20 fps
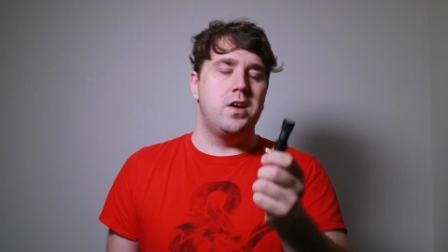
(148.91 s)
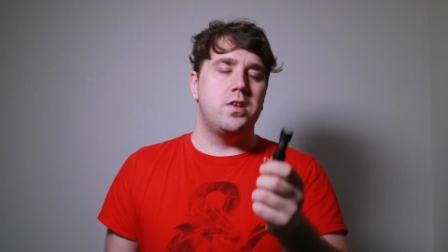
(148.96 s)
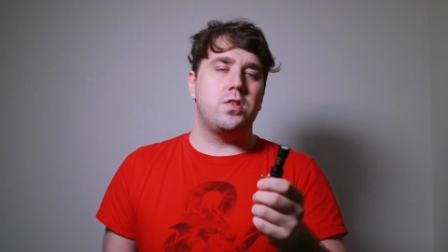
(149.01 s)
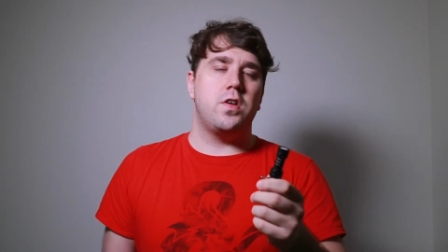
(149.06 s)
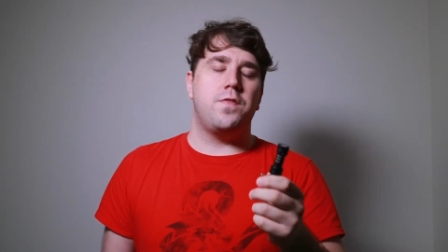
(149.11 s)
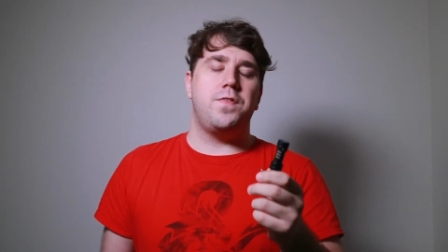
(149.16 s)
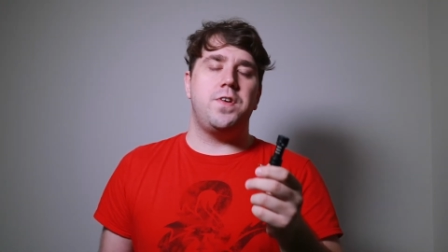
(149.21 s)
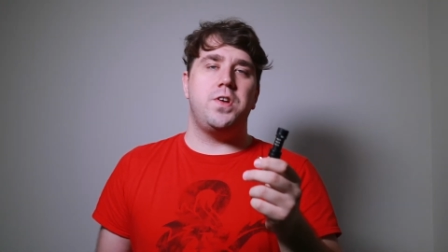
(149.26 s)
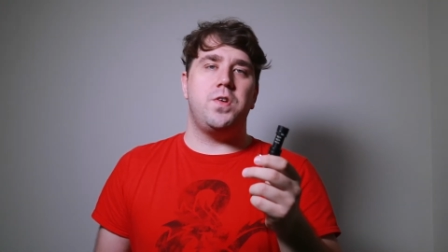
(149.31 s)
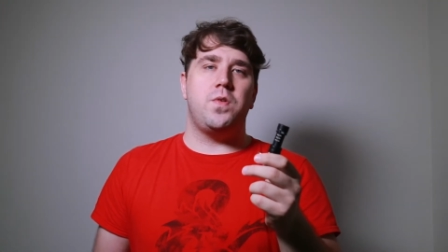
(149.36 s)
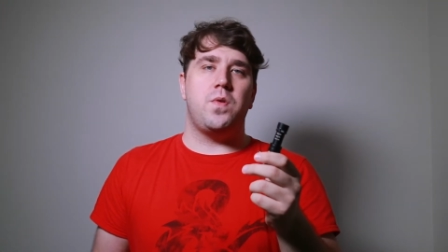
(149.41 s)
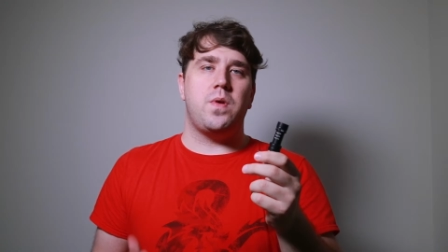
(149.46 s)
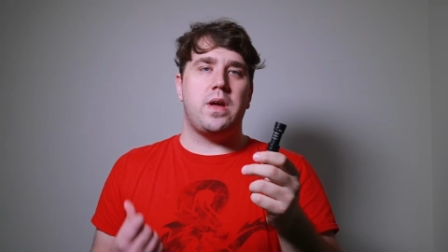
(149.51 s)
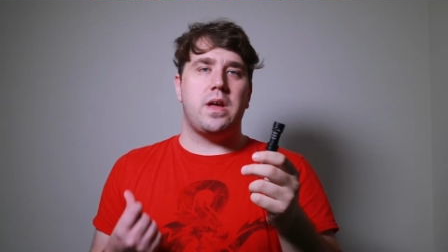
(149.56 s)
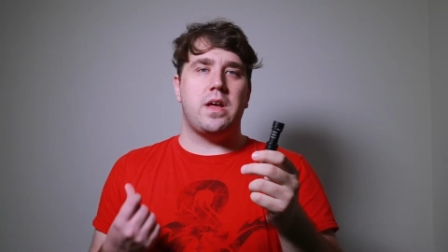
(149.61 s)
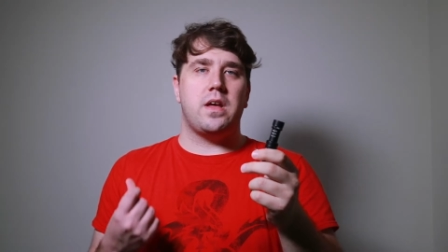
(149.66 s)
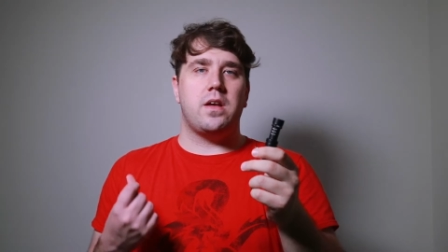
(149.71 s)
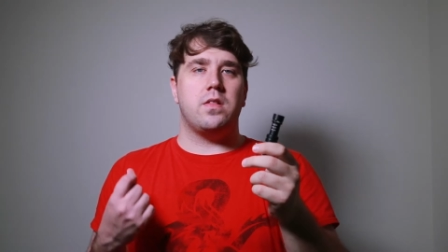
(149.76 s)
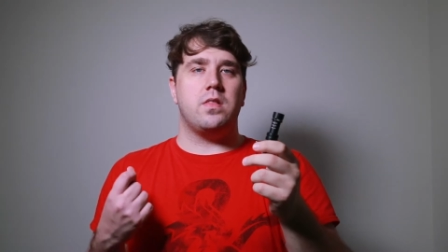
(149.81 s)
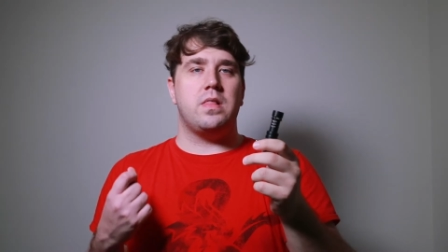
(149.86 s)
So if you're
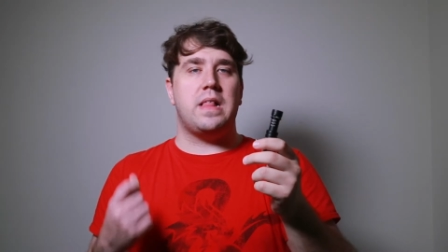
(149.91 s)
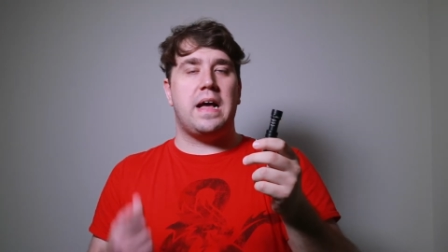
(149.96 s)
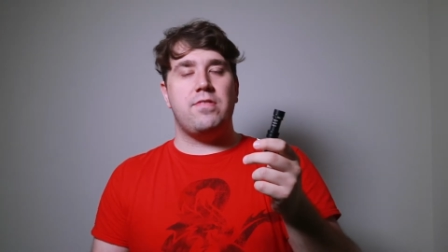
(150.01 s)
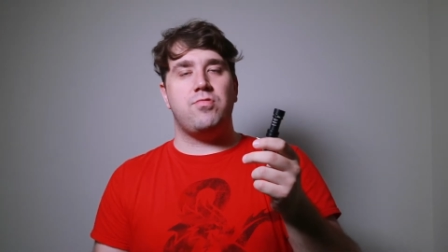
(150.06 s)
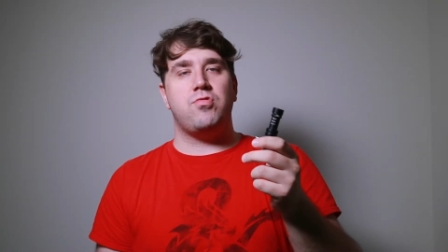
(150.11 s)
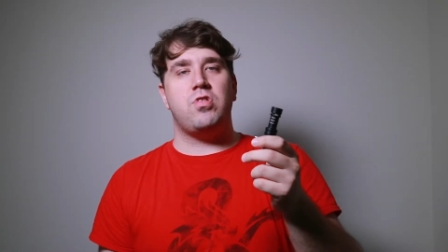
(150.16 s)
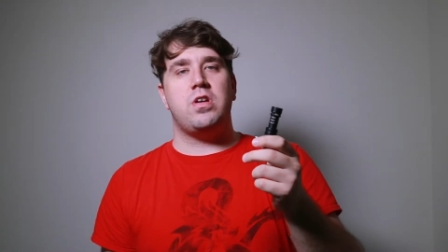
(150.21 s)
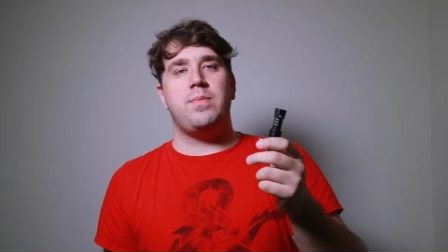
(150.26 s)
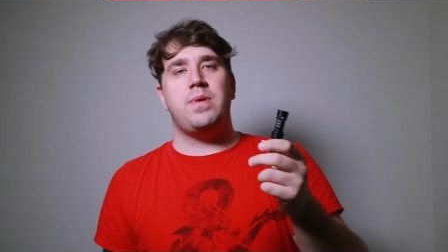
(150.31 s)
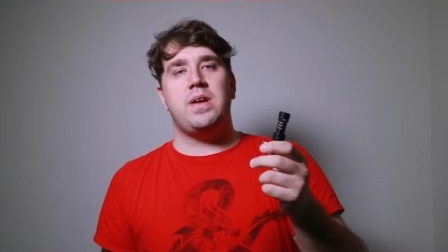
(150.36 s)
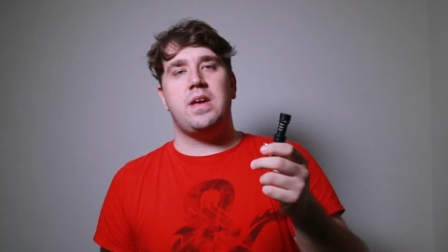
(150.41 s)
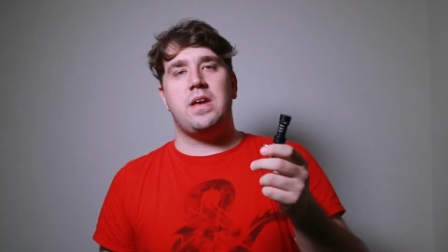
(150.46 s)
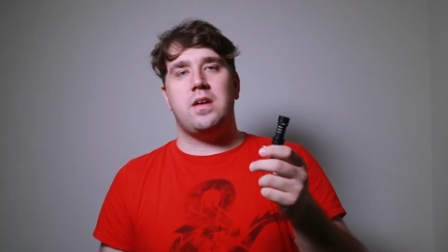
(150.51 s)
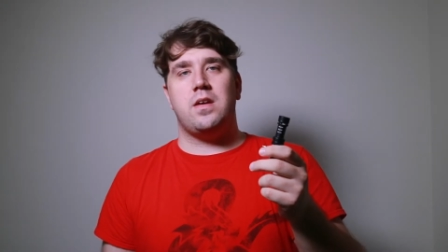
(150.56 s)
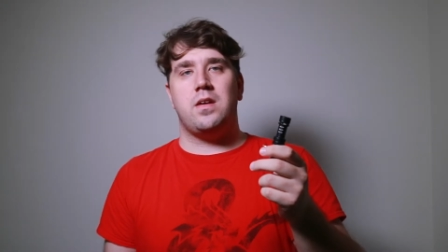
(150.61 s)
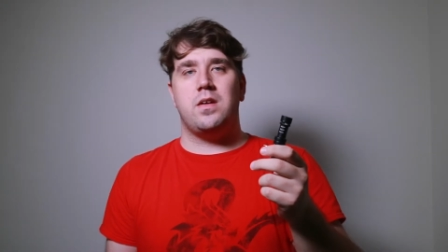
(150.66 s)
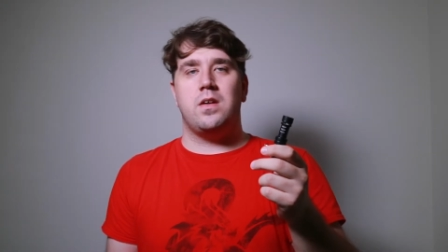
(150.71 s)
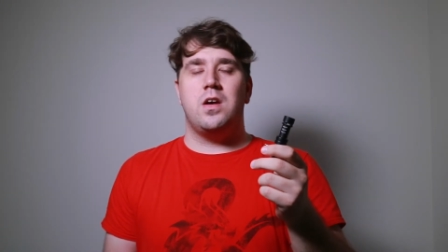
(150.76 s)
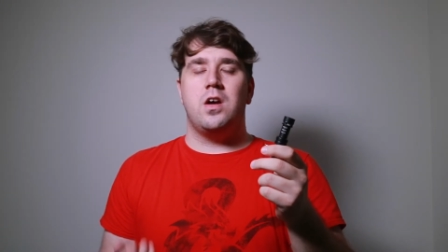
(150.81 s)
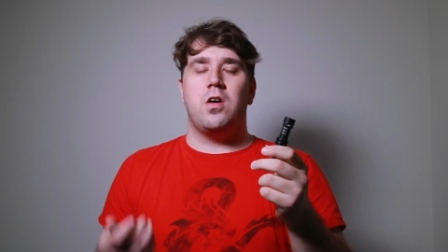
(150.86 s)
doing live
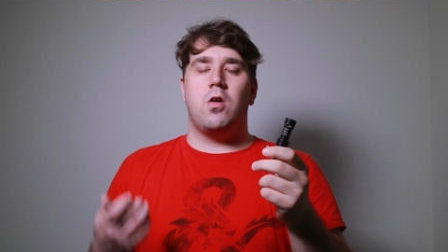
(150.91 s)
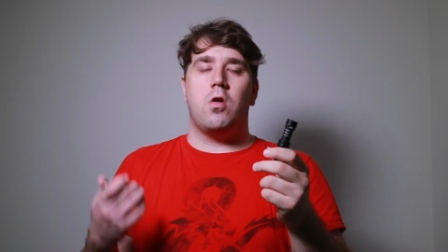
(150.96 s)
streaming